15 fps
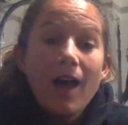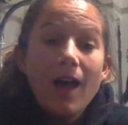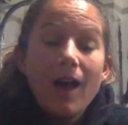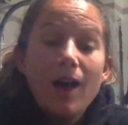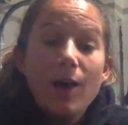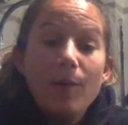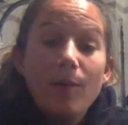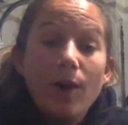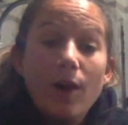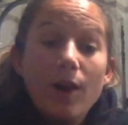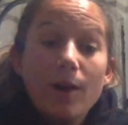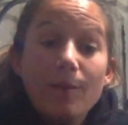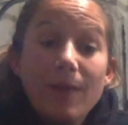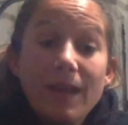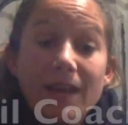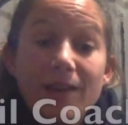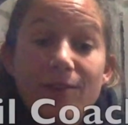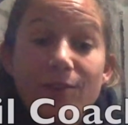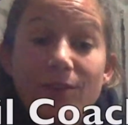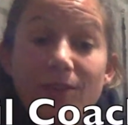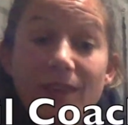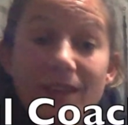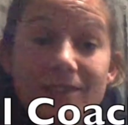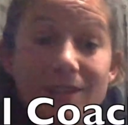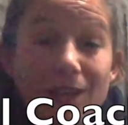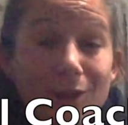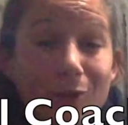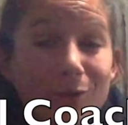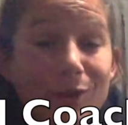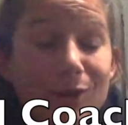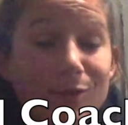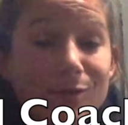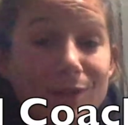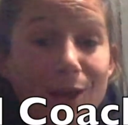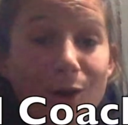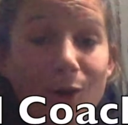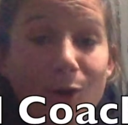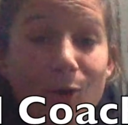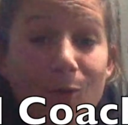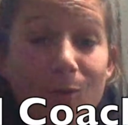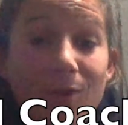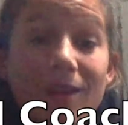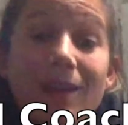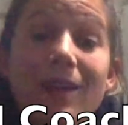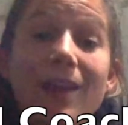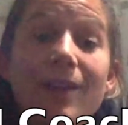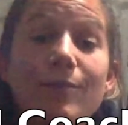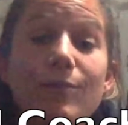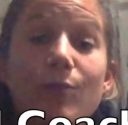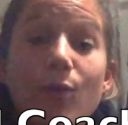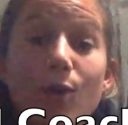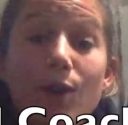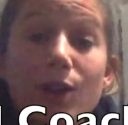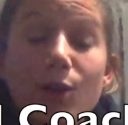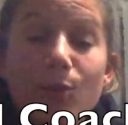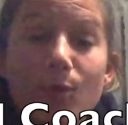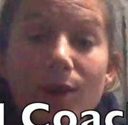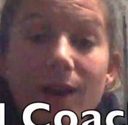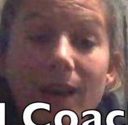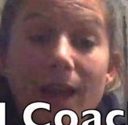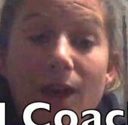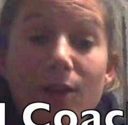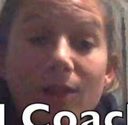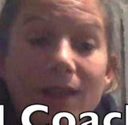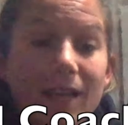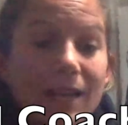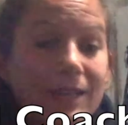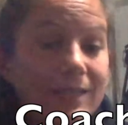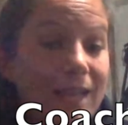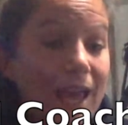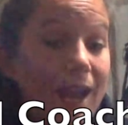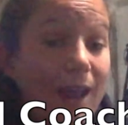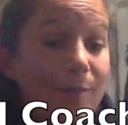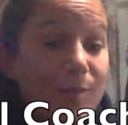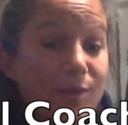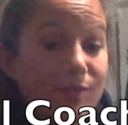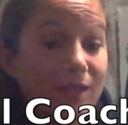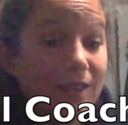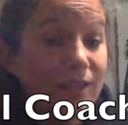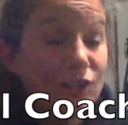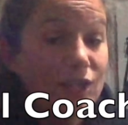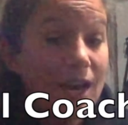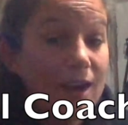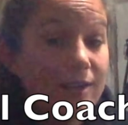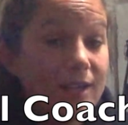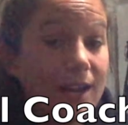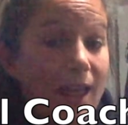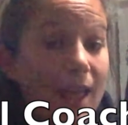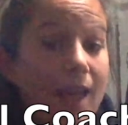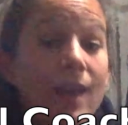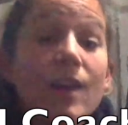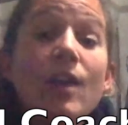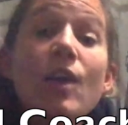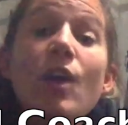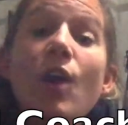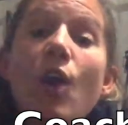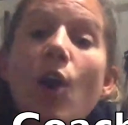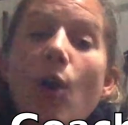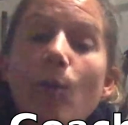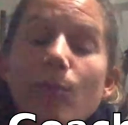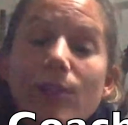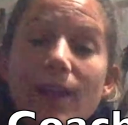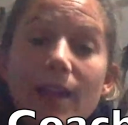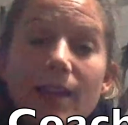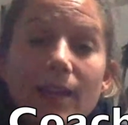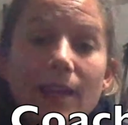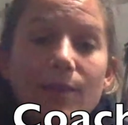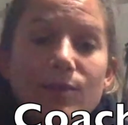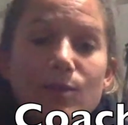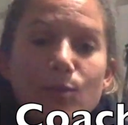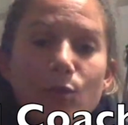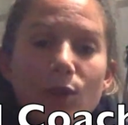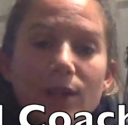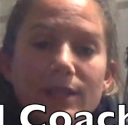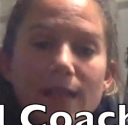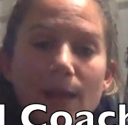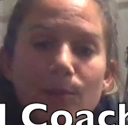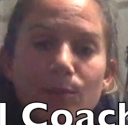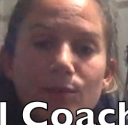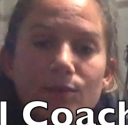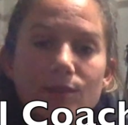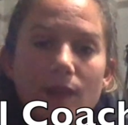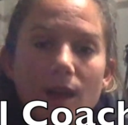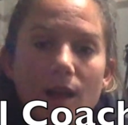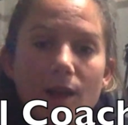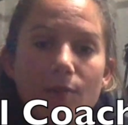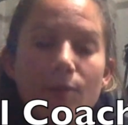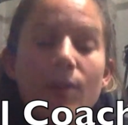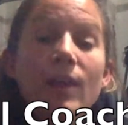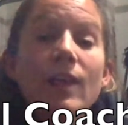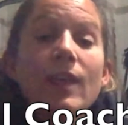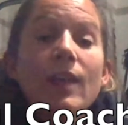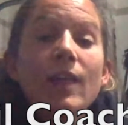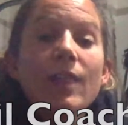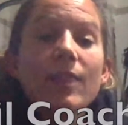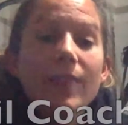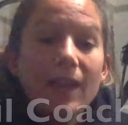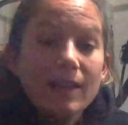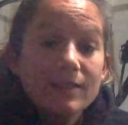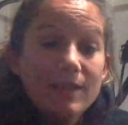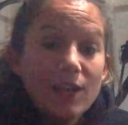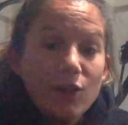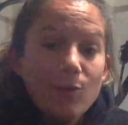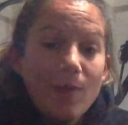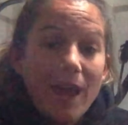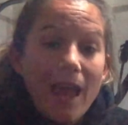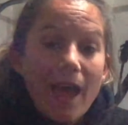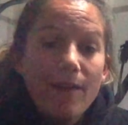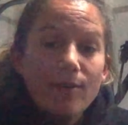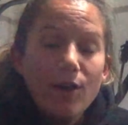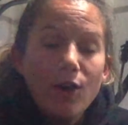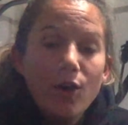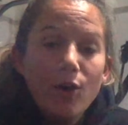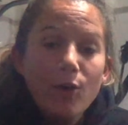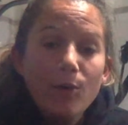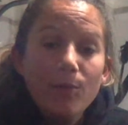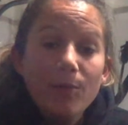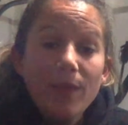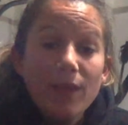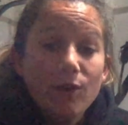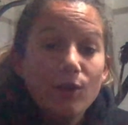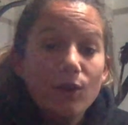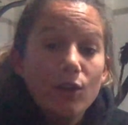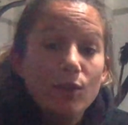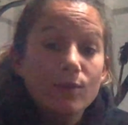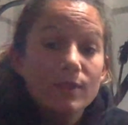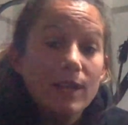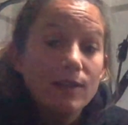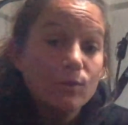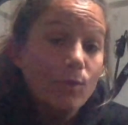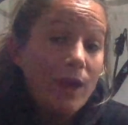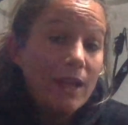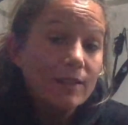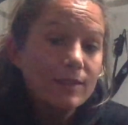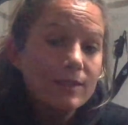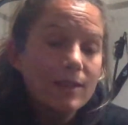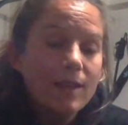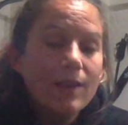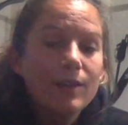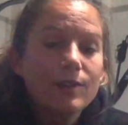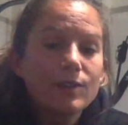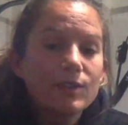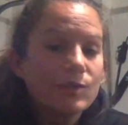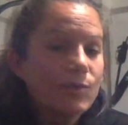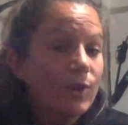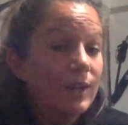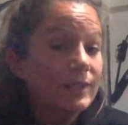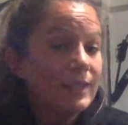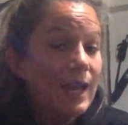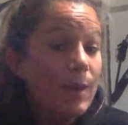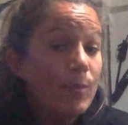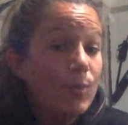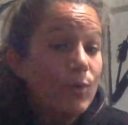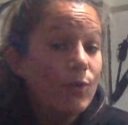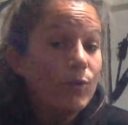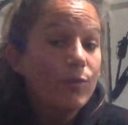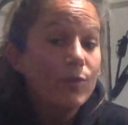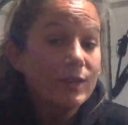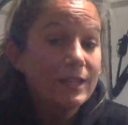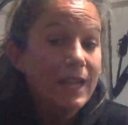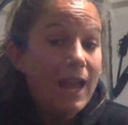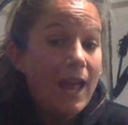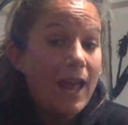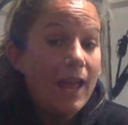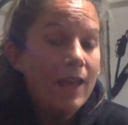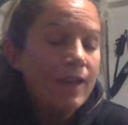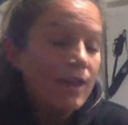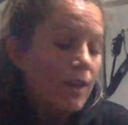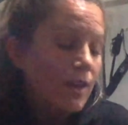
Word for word: um, are many different things that you can use at home for your workout. Like I said, I'm using the chair today. Hopefully I can give some more examples of things that you might have at home that you can use as weights. Just for example, for today,